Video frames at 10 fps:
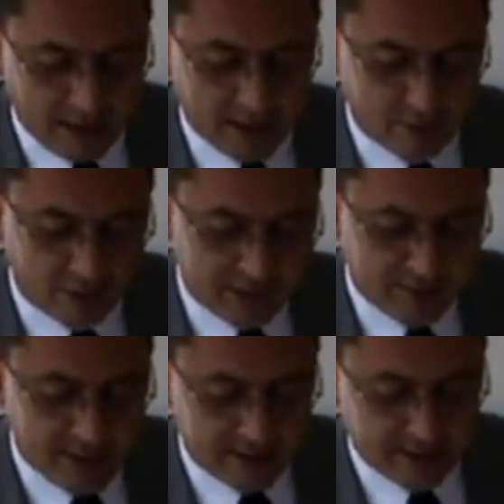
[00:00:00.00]
And now
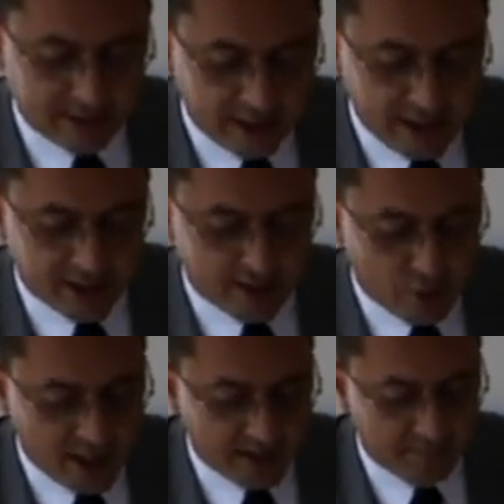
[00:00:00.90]
this makes it clear
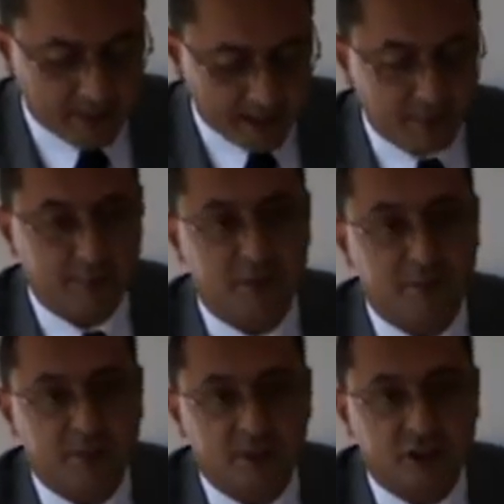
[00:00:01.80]
why paper money
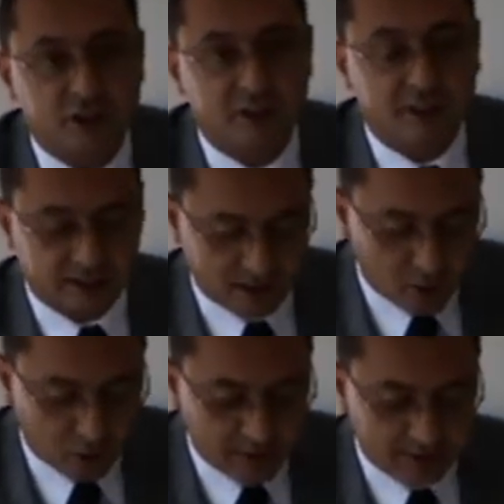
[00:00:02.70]
production is
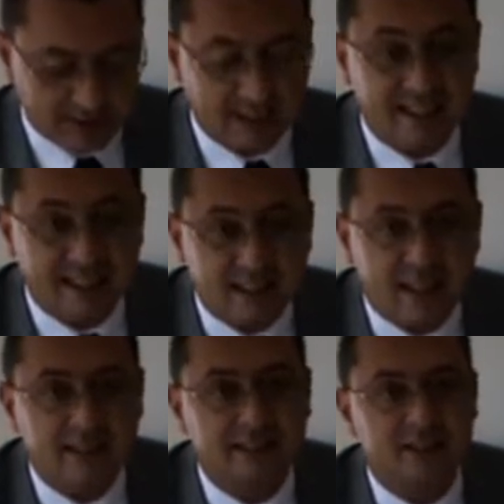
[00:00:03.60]
always
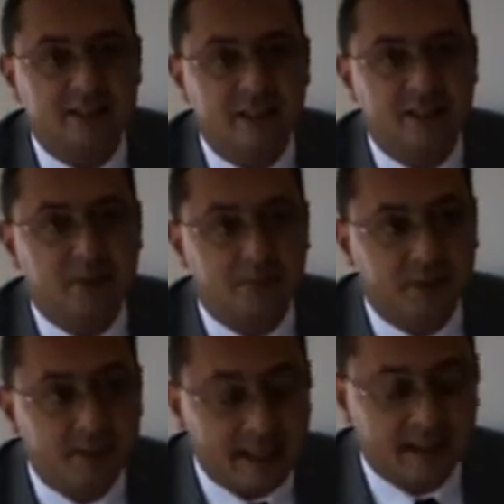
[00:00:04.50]
legalized,
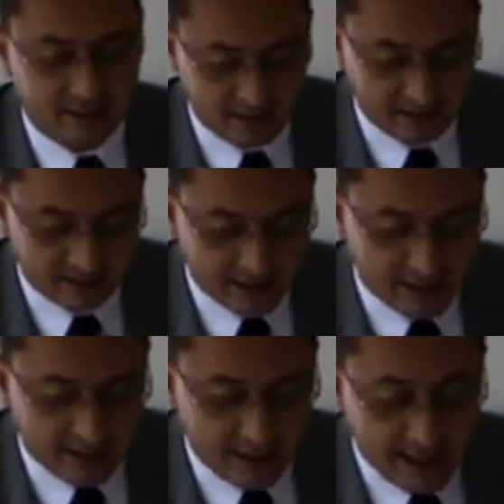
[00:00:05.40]
protected,
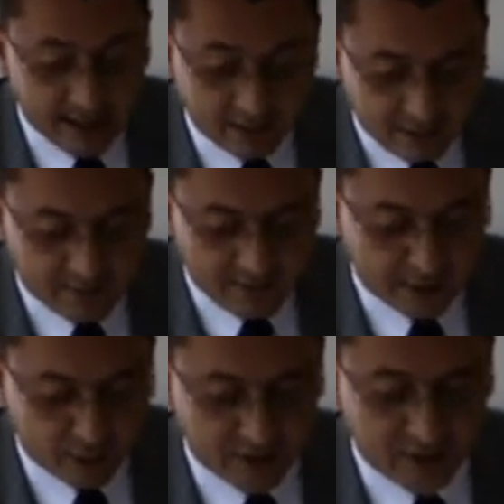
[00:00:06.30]
and de
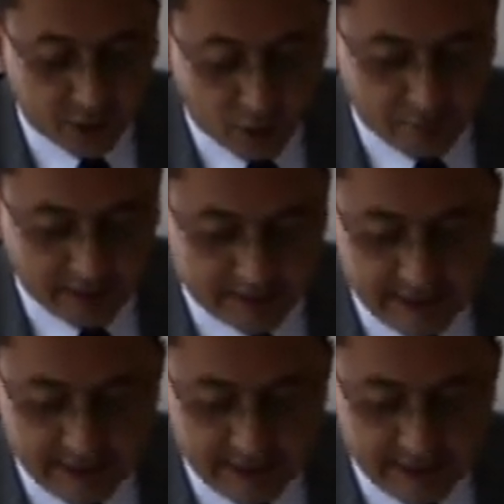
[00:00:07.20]
facto controlled by